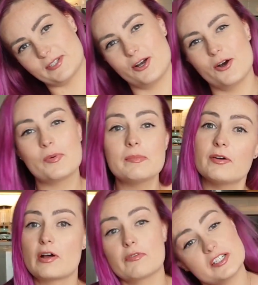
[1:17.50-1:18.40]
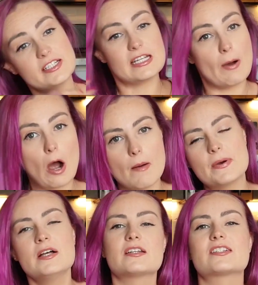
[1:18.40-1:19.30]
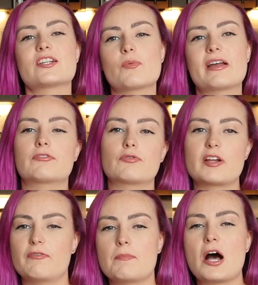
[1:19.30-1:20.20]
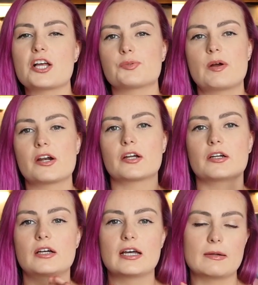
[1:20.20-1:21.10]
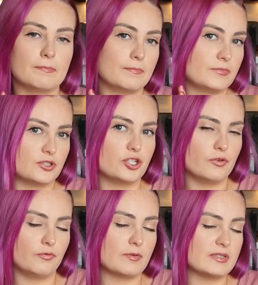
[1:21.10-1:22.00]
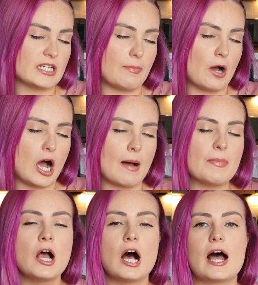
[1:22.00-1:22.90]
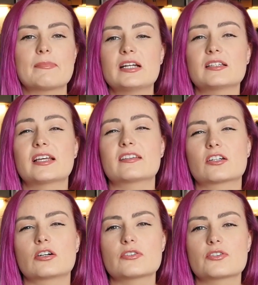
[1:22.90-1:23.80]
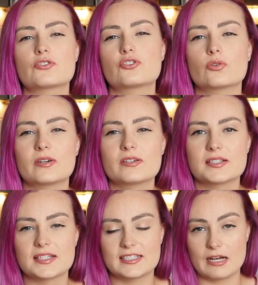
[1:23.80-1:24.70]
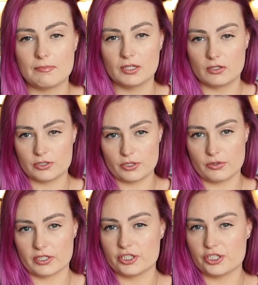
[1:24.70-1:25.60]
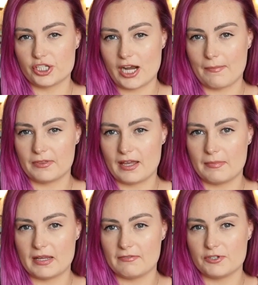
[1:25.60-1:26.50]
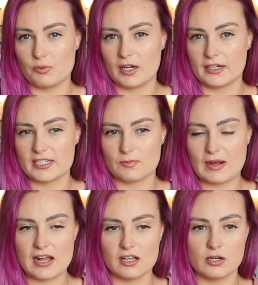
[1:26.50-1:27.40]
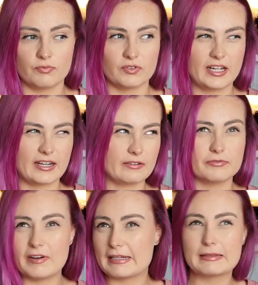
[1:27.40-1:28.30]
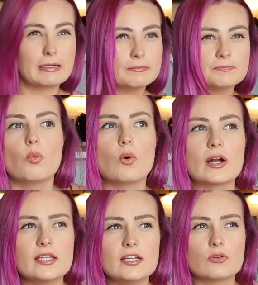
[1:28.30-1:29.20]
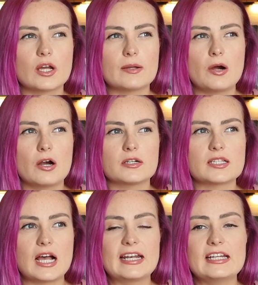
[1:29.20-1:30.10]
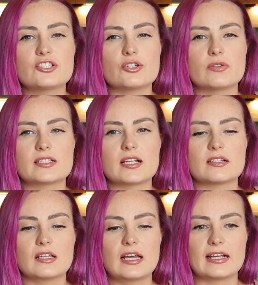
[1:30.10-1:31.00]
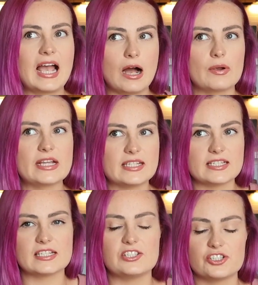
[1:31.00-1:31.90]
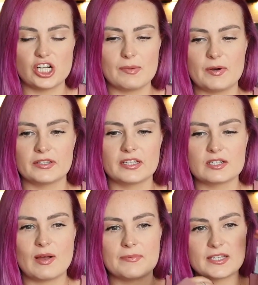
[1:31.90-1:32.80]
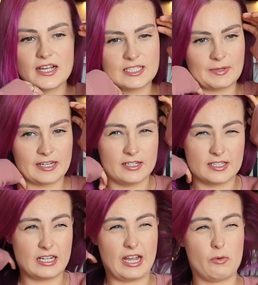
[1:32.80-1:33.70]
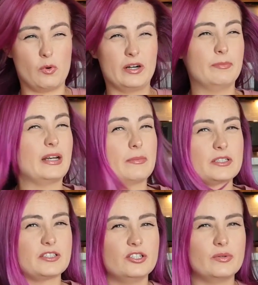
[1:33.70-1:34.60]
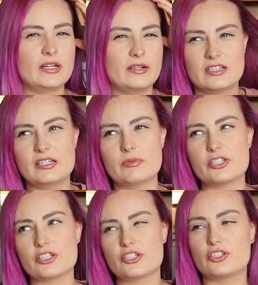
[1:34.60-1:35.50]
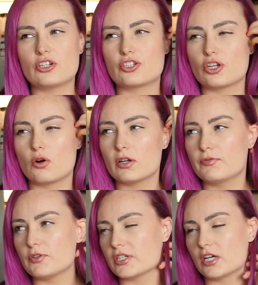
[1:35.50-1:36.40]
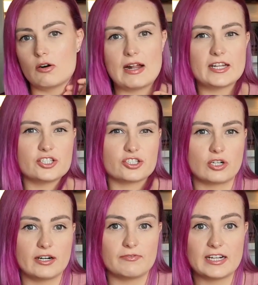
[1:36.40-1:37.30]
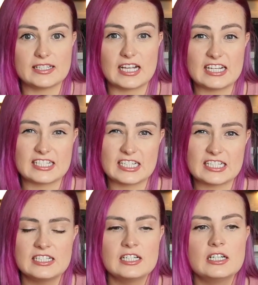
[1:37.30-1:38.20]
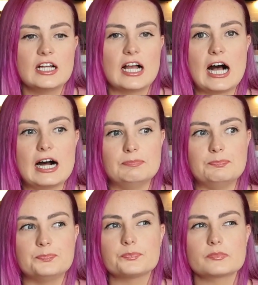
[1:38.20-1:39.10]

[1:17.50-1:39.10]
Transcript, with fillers: so we moved over to Depop. So we have three from Poshmark and two from Depop. I'm gonna link the girls' stores down below so you can shop them if you want as well. Hopefully I can find them. One of the annoying parts, I didn't do this as a like, how easy is it to shop on these websites because I wouldn't have been able to do it. It was just so confusing already just trying to find sizing. Um,